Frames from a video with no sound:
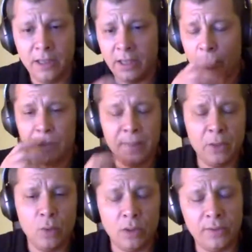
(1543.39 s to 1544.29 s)
A
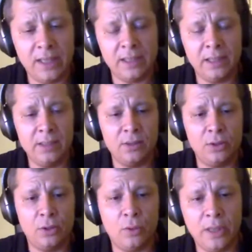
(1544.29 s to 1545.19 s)
big world that is,
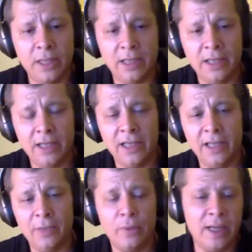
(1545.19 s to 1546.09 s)

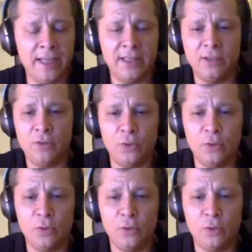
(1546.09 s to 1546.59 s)
related